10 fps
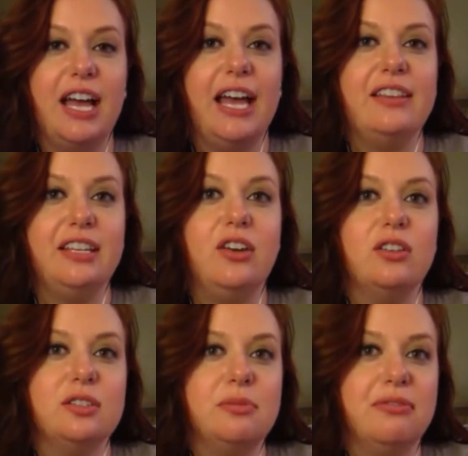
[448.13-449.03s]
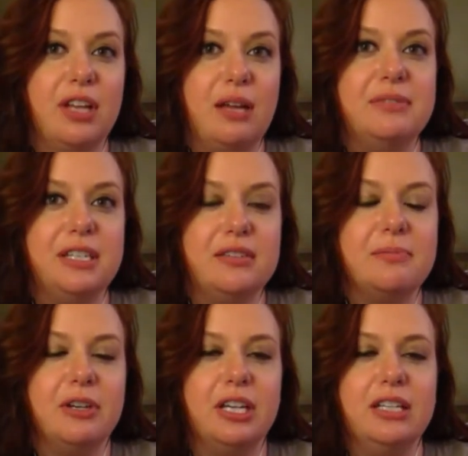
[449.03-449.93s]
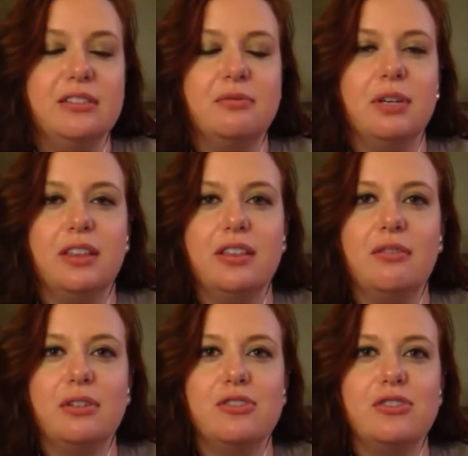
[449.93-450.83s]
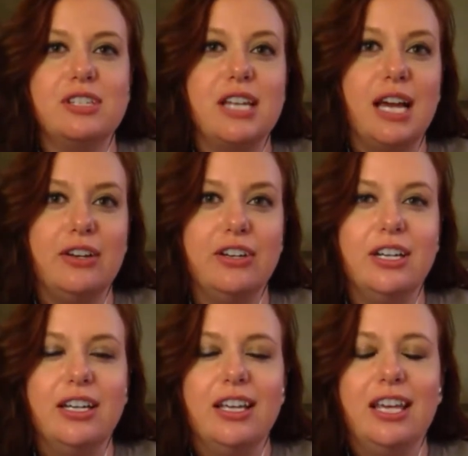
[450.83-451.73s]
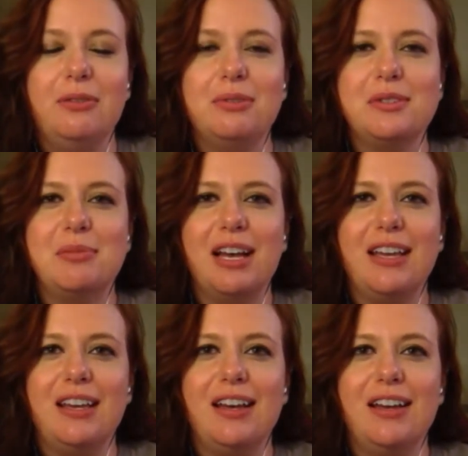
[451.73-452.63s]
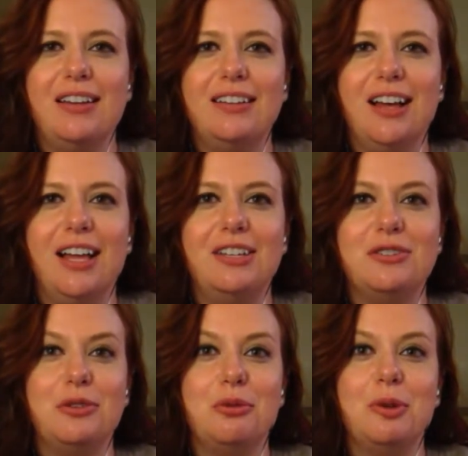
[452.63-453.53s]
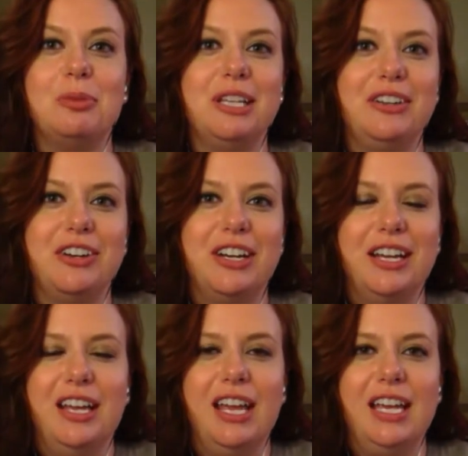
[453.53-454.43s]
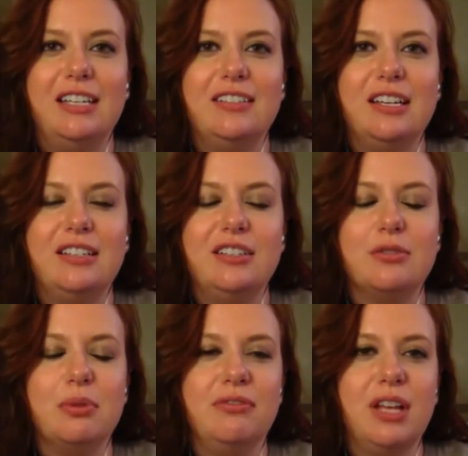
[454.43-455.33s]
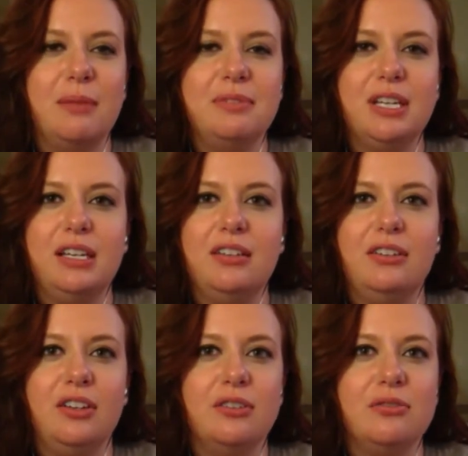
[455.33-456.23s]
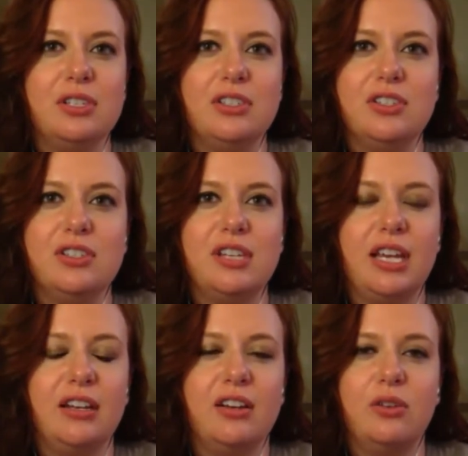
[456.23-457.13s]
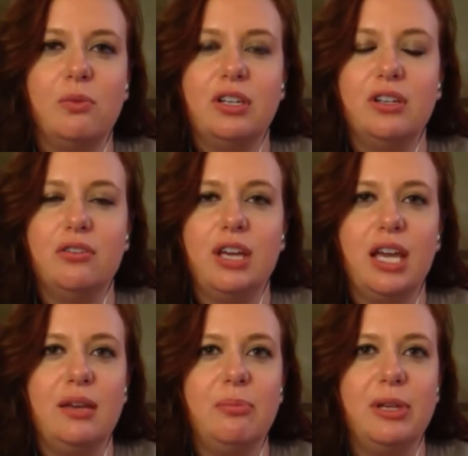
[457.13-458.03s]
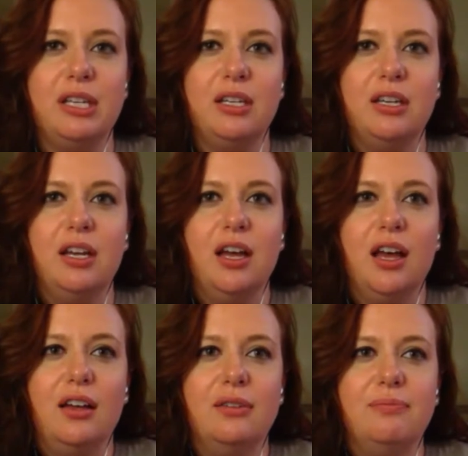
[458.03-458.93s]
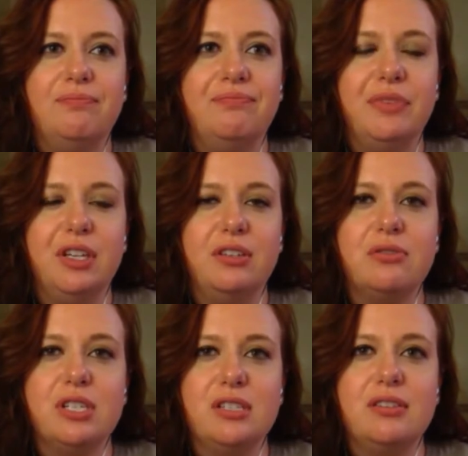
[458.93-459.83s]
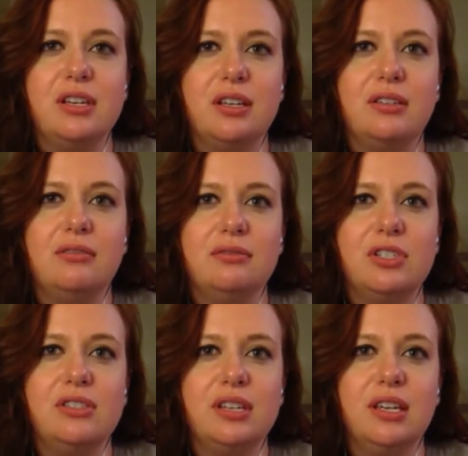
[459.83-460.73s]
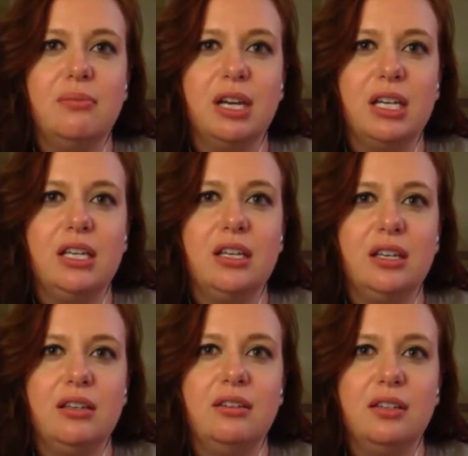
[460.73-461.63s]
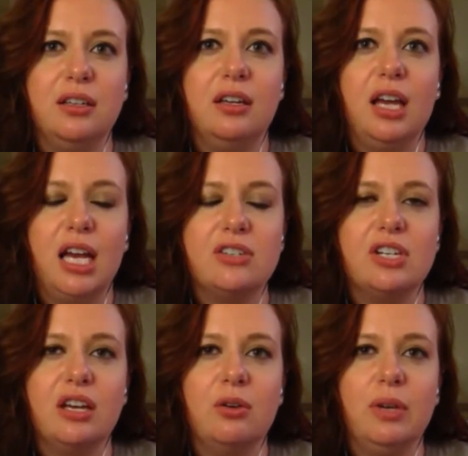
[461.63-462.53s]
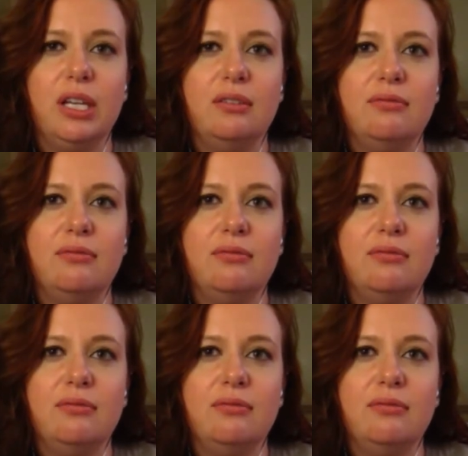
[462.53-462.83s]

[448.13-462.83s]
I had the ultimate flopsy experience with uh, Richard Snyder. He was my uh, hunt group leader, and uh, dear sweet flopsy, you know, she's just hanging out in her OneNote cape, and um, you know, she's the she's the MIE Hashtag queen.